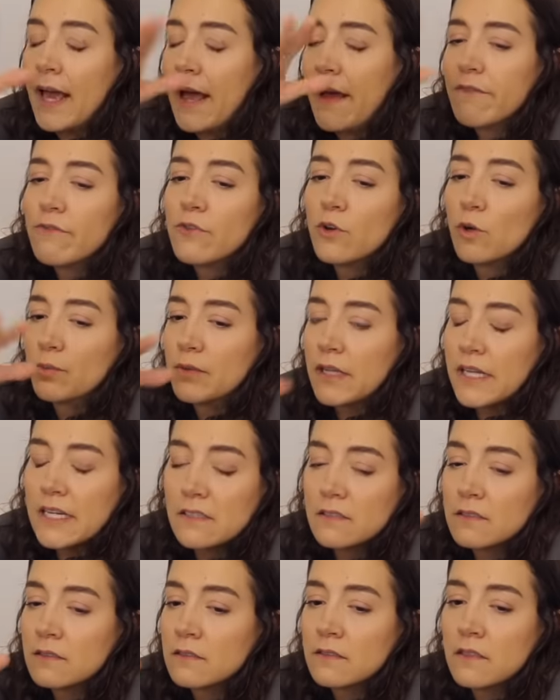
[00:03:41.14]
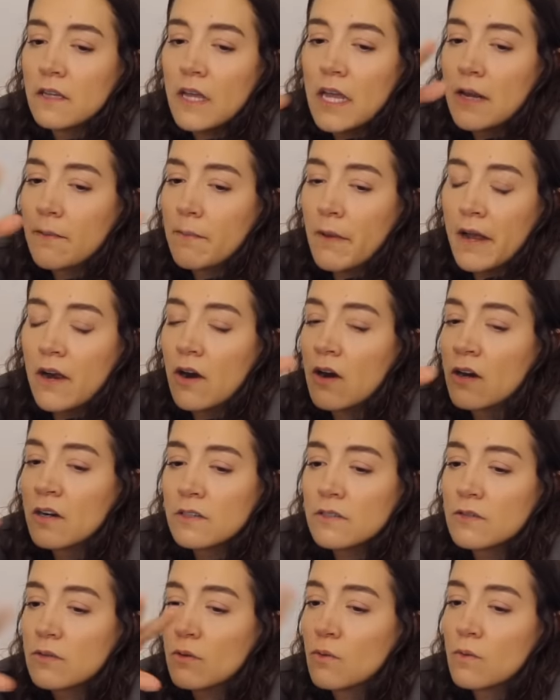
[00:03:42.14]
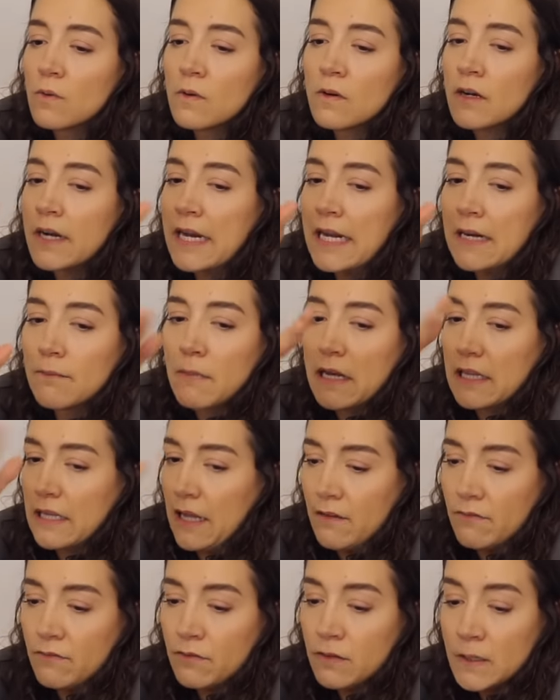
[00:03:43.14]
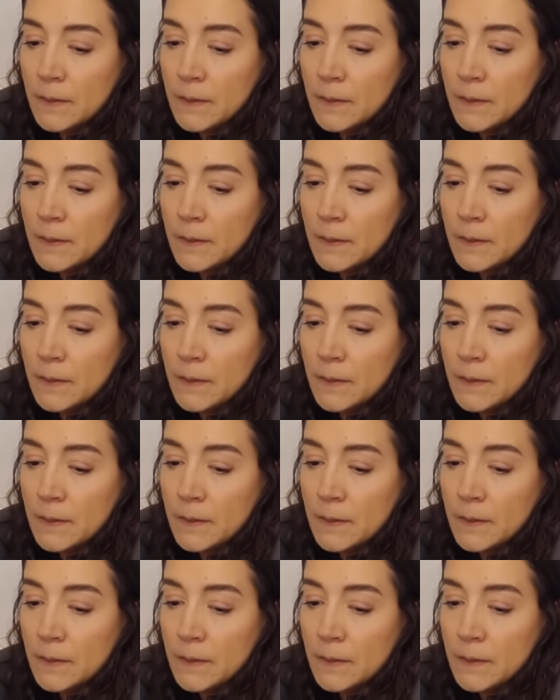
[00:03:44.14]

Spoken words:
have no place in my heart or in my life.